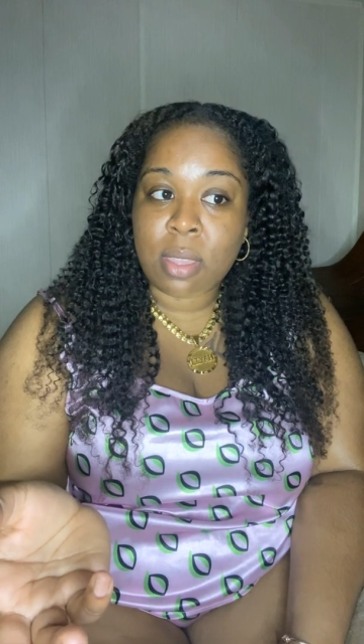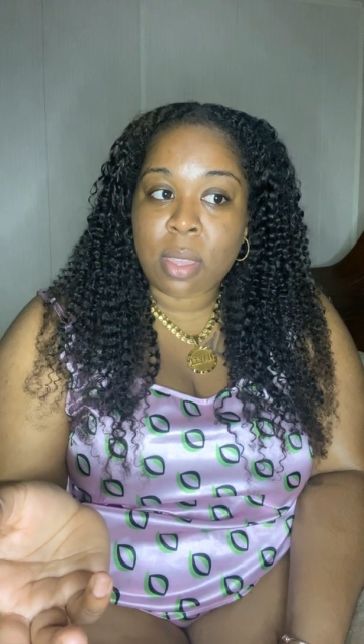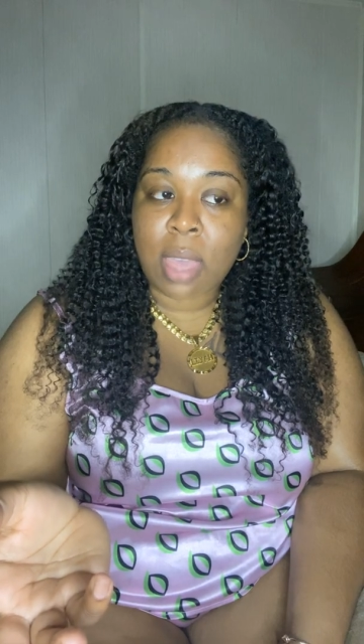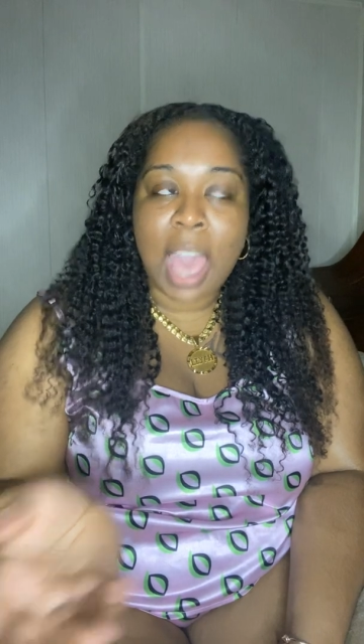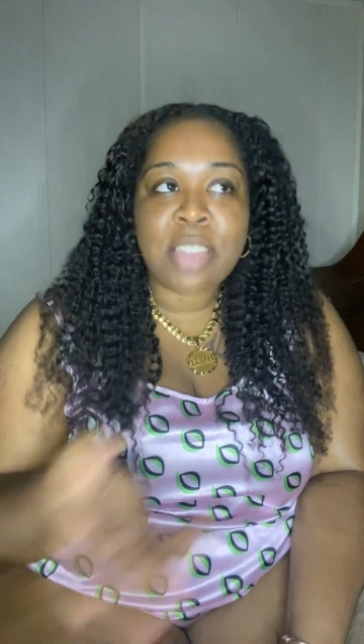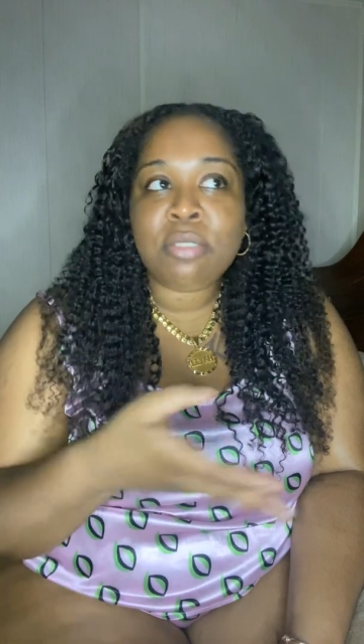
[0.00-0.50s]

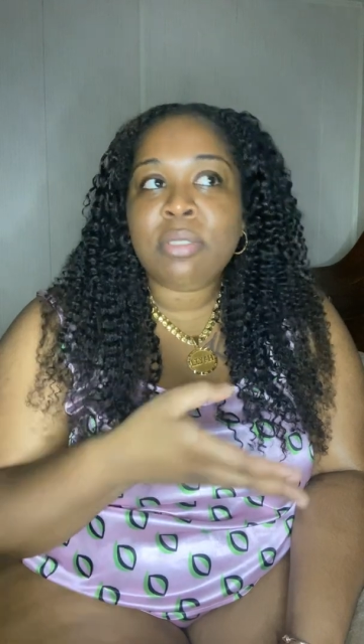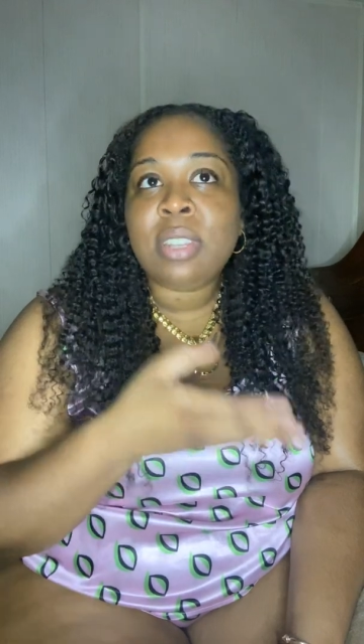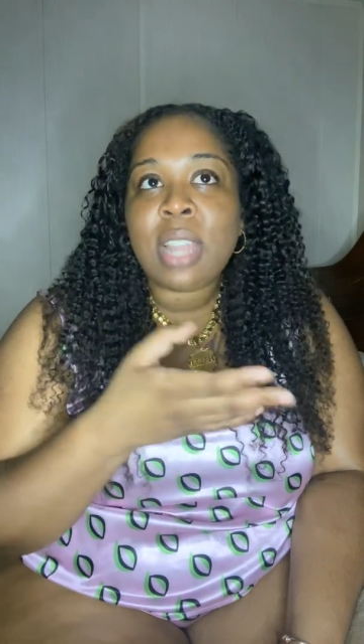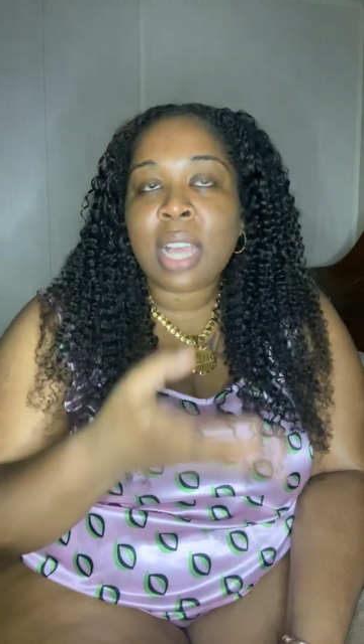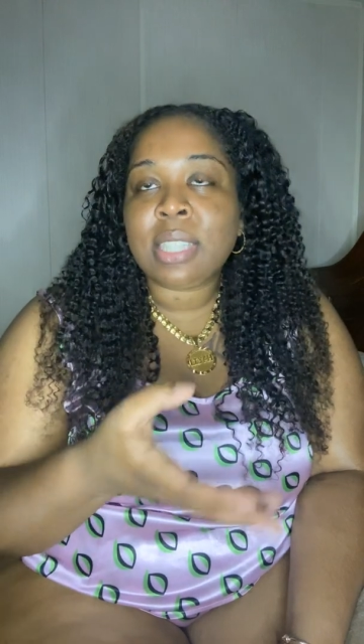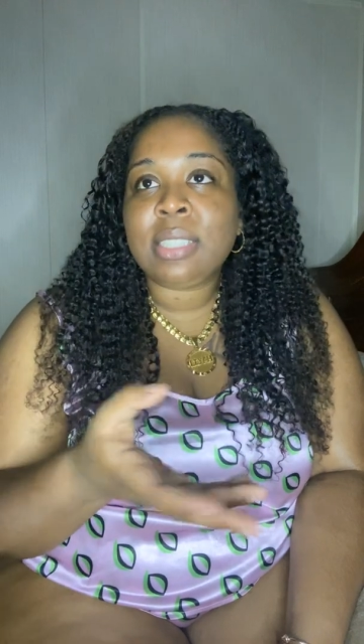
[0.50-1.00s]
I do
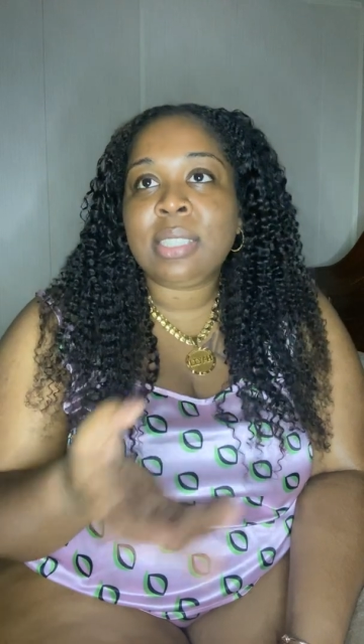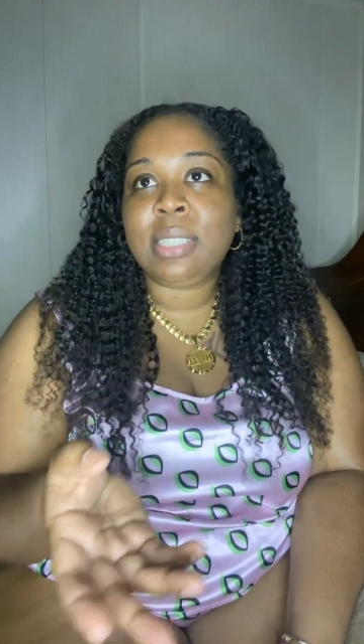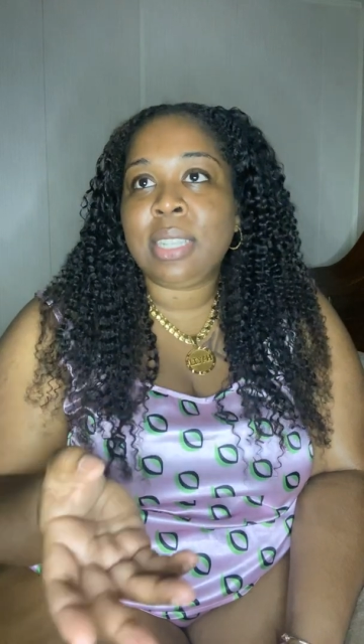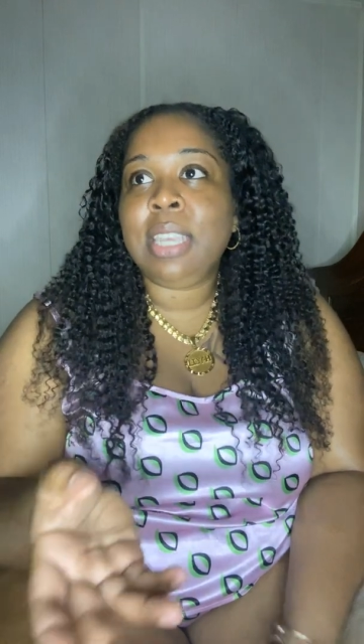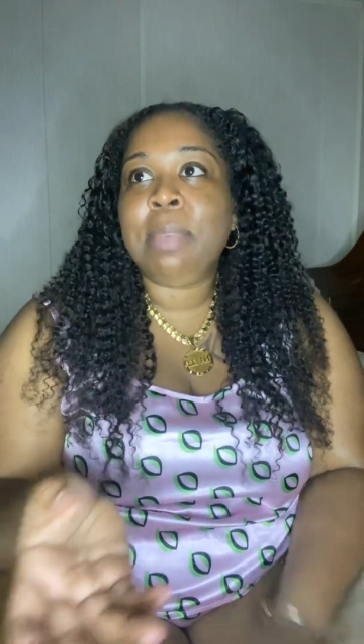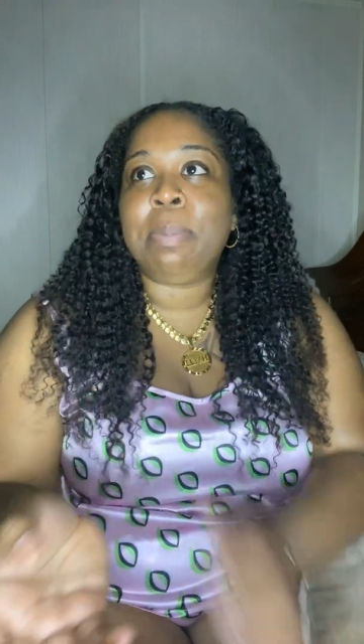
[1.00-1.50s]
not
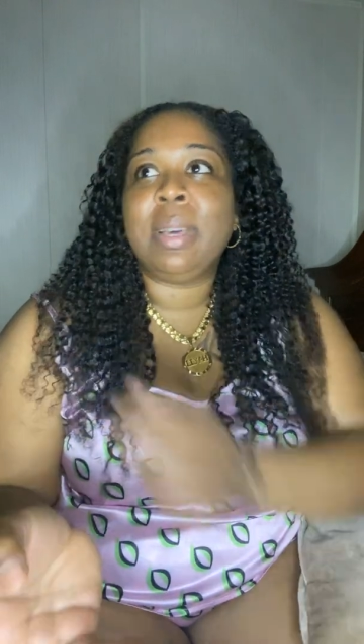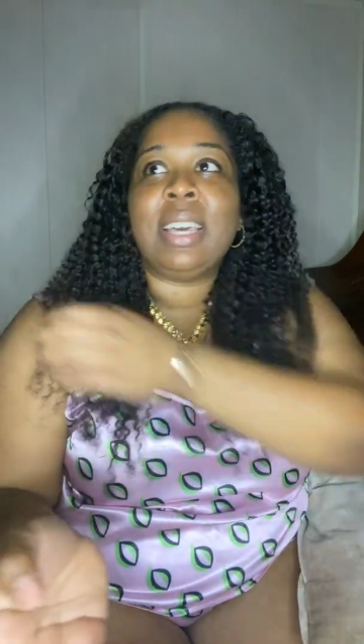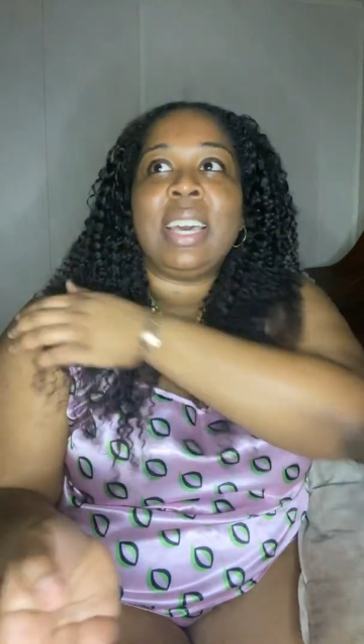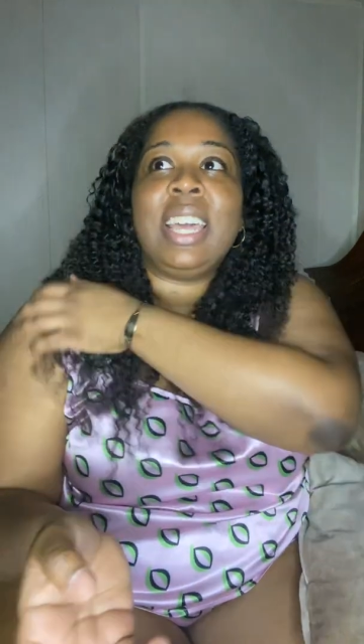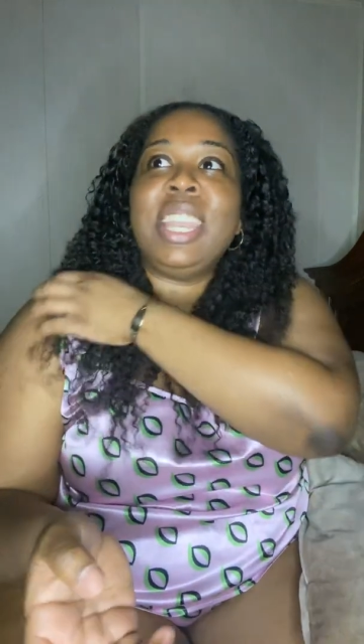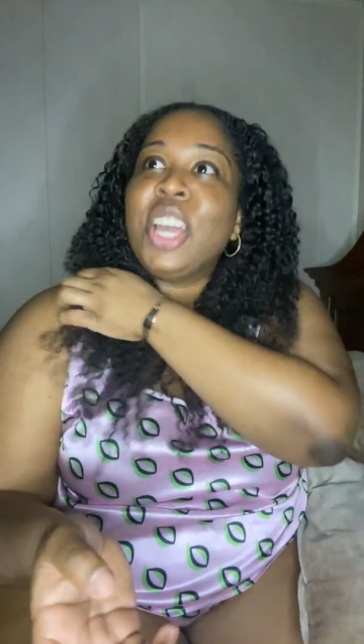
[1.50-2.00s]
sleep
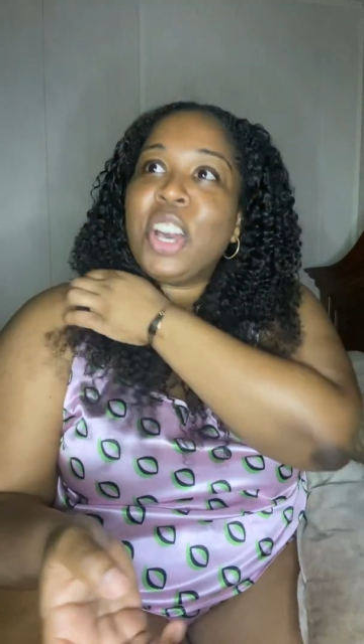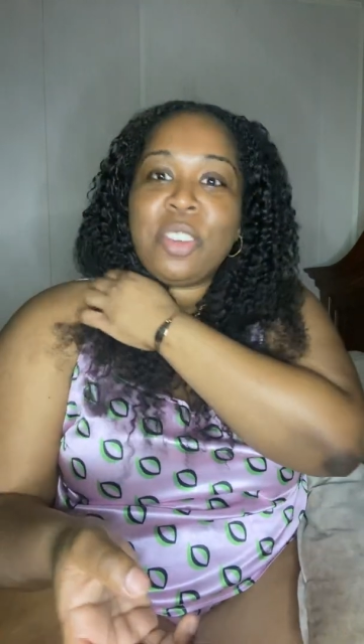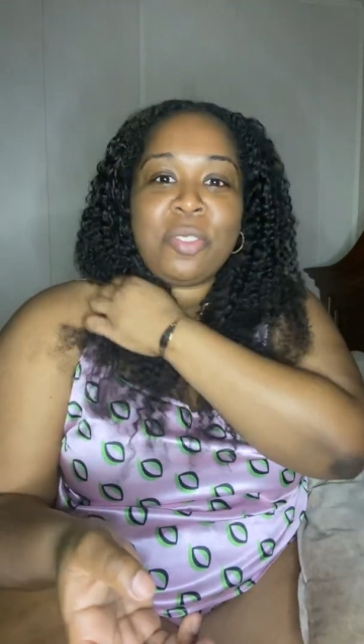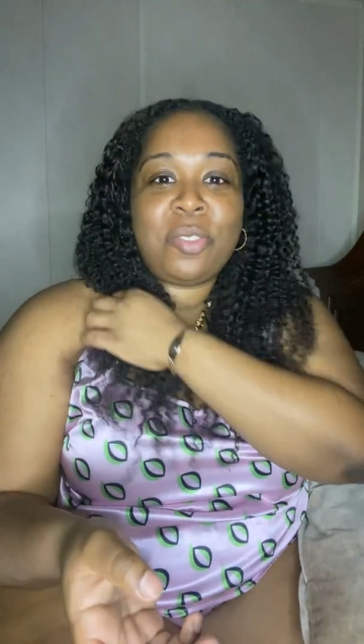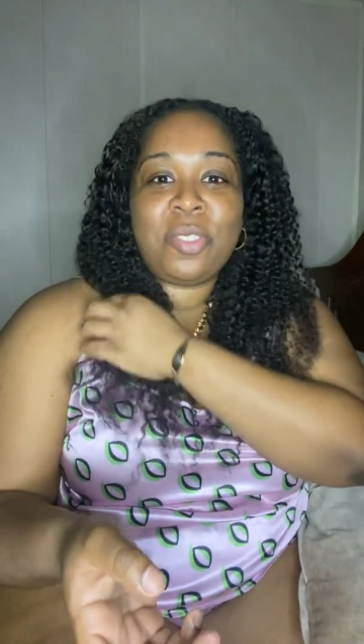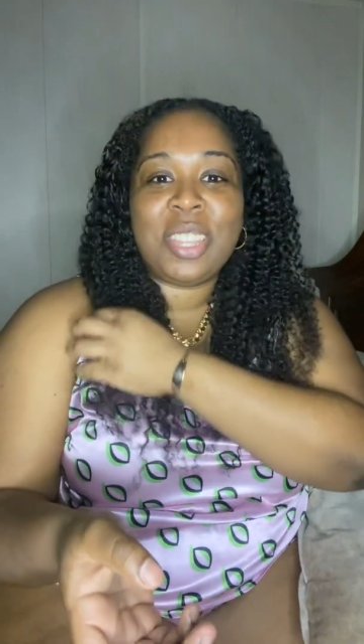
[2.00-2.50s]

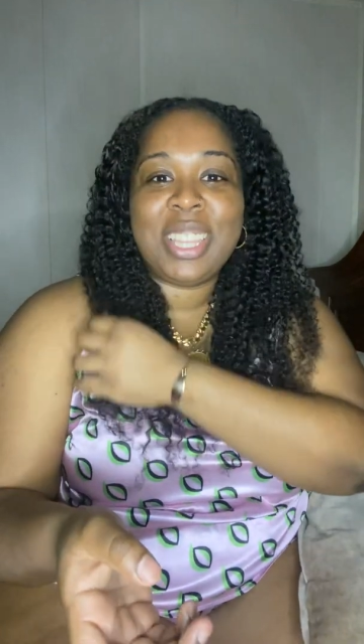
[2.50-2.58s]
enough